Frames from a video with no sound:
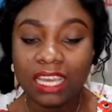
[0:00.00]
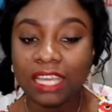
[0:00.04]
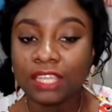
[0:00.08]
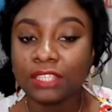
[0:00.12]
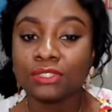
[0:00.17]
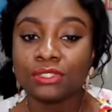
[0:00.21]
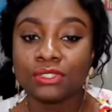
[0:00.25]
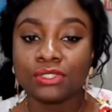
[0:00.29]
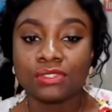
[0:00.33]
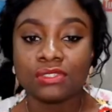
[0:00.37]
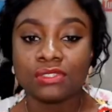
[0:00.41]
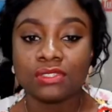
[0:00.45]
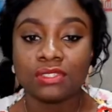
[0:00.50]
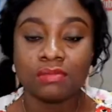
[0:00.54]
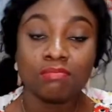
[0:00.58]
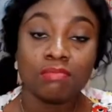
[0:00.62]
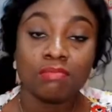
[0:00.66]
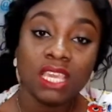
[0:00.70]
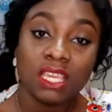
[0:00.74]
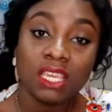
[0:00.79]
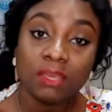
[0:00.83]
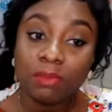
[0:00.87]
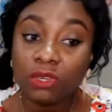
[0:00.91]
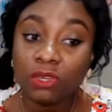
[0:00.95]
Can you just
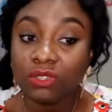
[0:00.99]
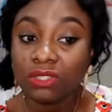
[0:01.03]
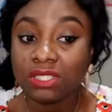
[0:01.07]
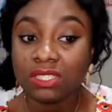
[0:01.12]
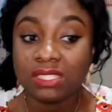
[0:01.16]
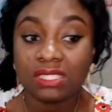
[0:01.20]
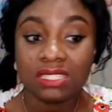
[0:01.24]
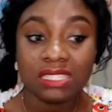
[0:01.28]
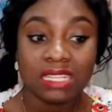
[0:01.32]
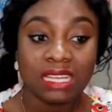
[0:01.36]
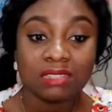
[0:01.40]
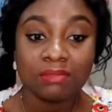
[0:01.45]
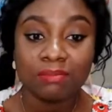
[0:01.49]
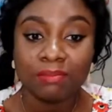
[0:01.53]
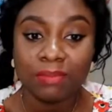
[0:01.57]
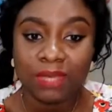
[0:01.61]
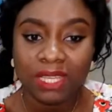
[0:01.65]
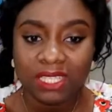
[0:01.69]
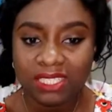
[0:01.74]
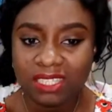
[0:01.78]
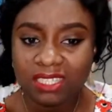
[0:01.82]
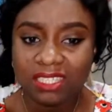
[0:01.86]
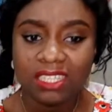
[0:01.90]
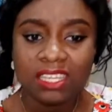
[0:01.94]
make me understand
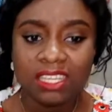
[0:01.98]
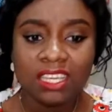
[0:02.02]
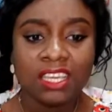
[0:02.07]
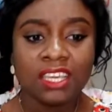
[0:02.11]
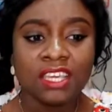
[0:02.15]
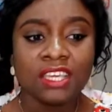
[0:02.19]
better?